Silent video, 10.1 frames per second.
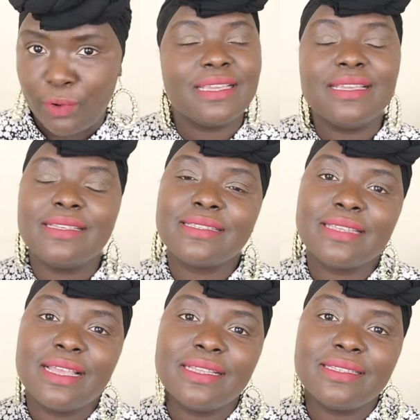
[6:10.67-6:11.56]
It is
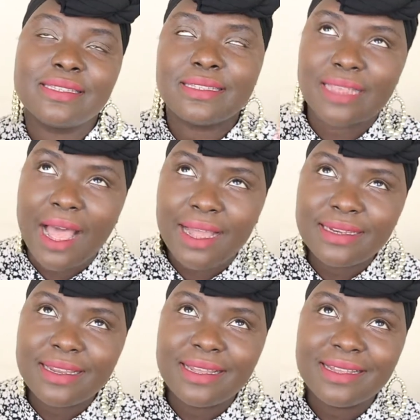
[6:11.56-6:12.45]

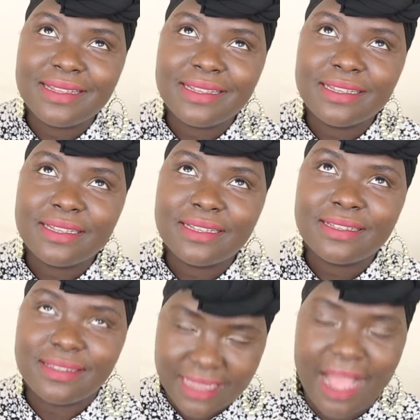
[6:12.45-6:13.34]
sad,
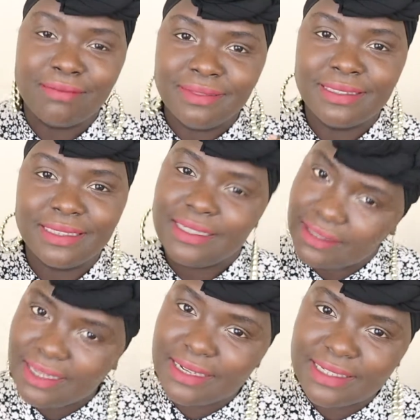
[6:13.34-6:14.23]
yeah.
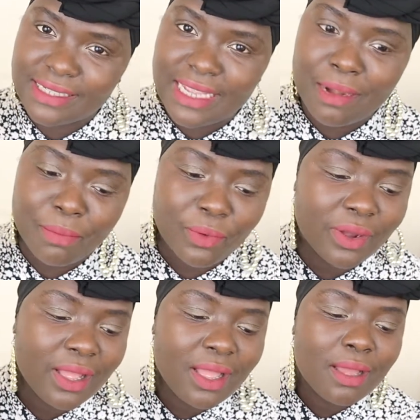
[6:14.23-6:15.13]
It is a sad
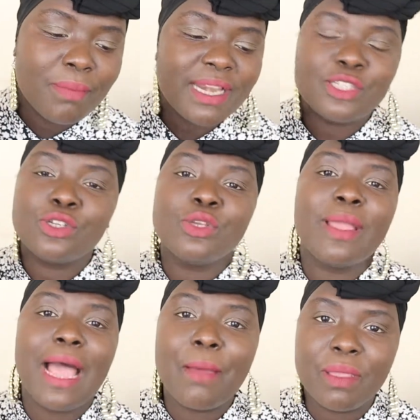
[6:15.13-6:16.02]
book, but it's also a
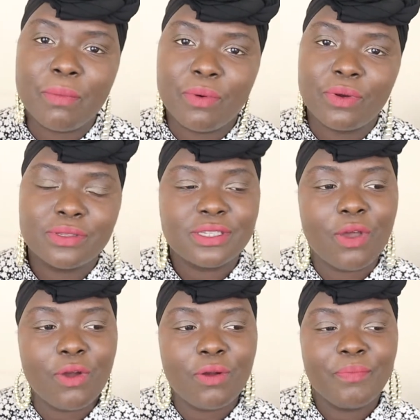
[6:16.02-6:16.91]
happy book,
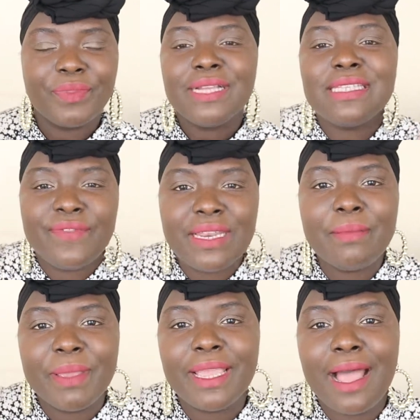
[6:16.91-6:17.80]
so definitely
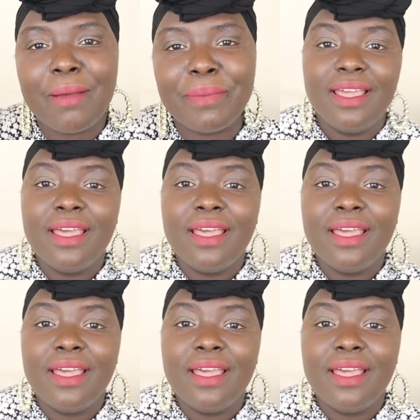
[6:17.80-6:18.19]
pick it up.